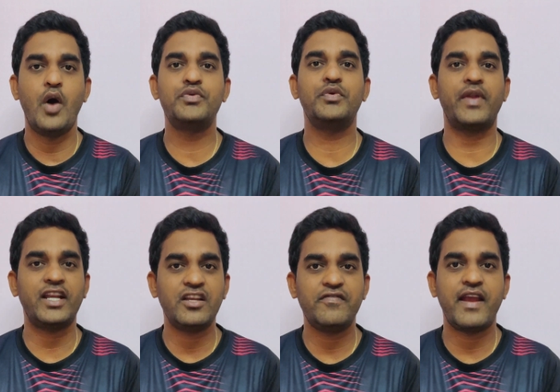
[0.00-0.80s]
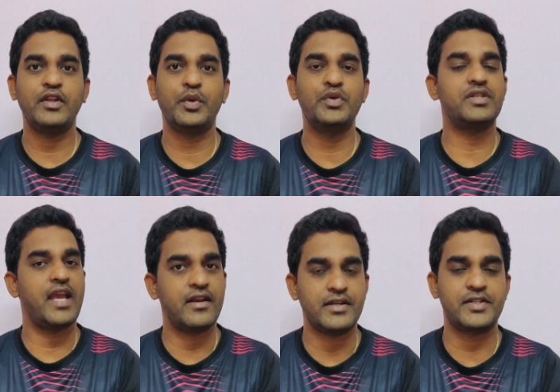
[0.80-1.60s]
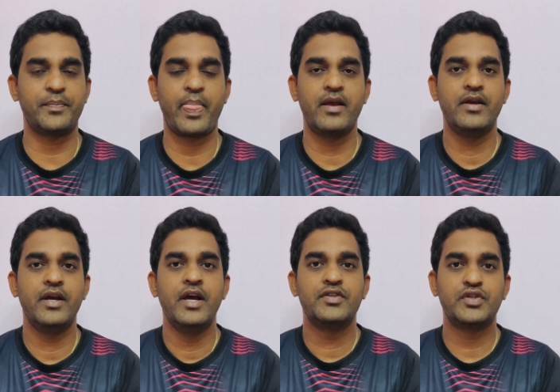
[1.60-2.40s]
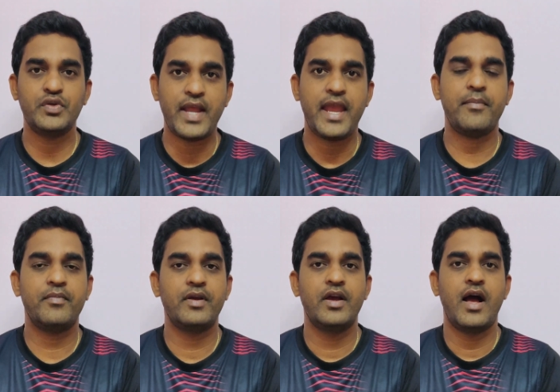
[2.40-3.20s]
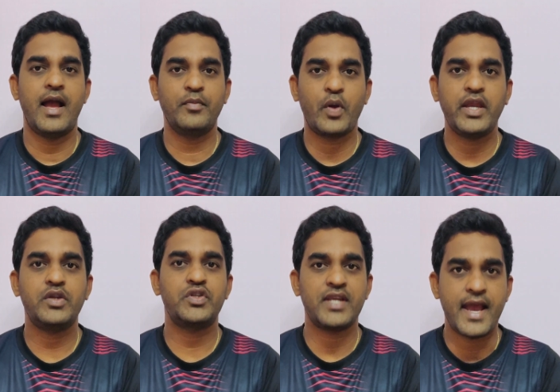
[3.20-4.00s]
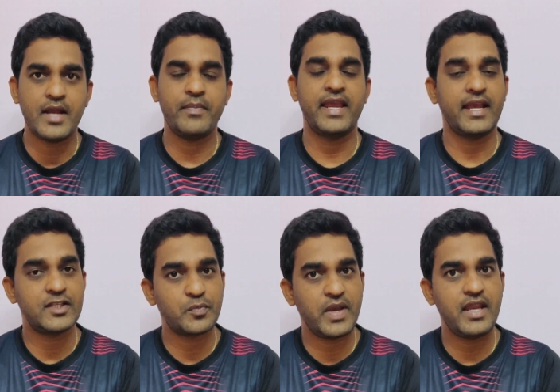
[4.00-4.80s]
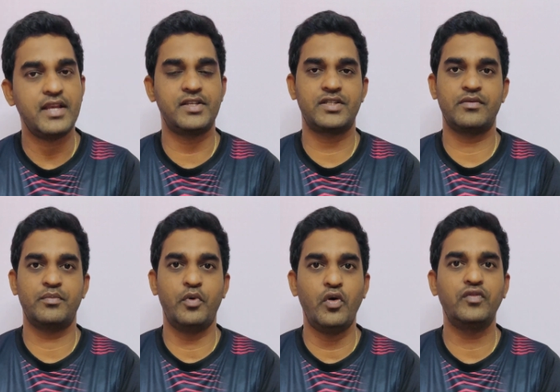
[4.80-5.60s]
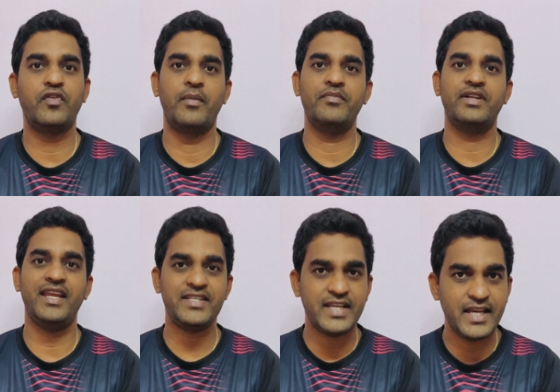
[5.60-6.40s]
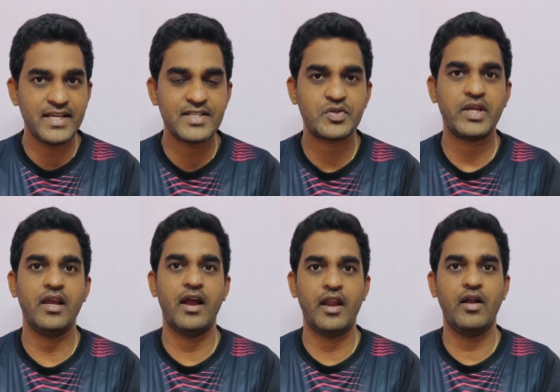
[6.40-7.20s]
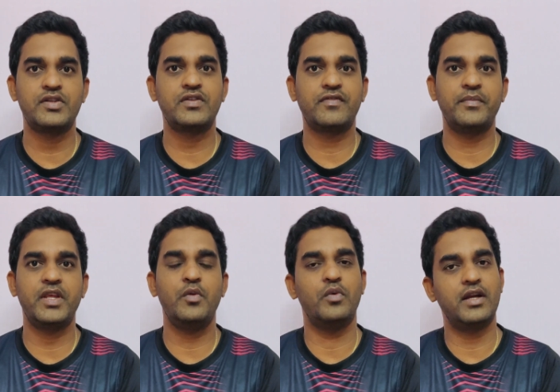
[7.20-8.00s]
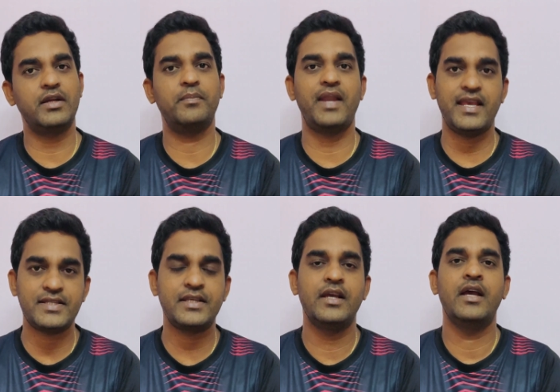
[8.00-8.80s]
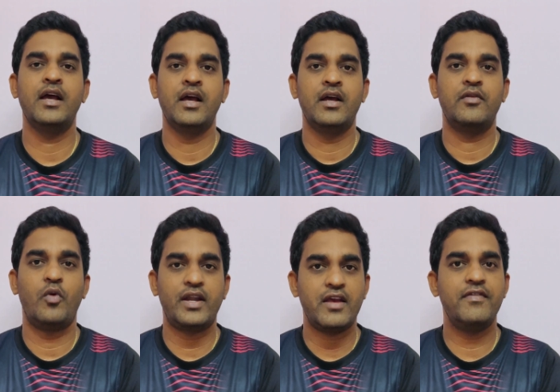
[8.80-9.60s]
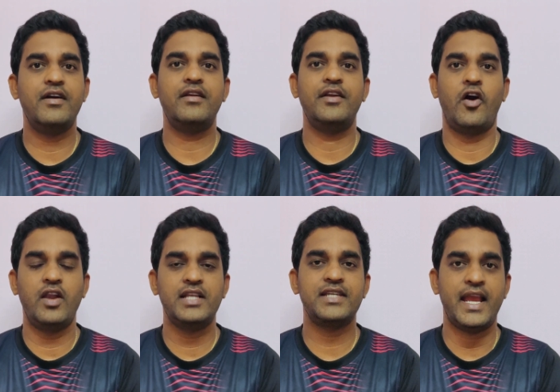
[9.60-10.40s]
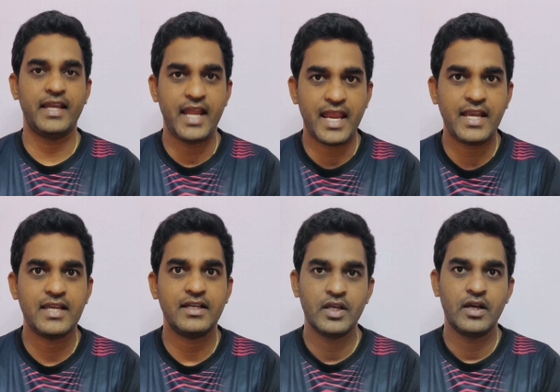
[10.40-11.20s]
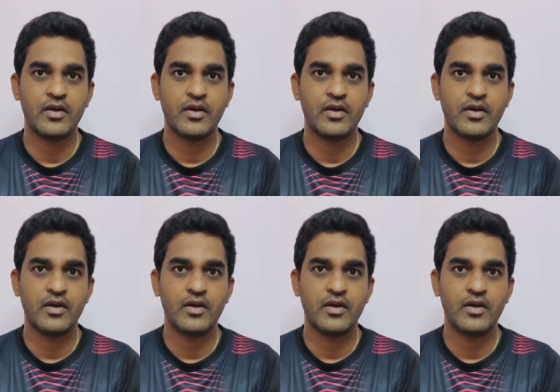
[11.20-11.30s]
how to rectify those errors. So today I'm going to share my experience both from teaching industry and also from the workplace. Whatever knowledge I gained,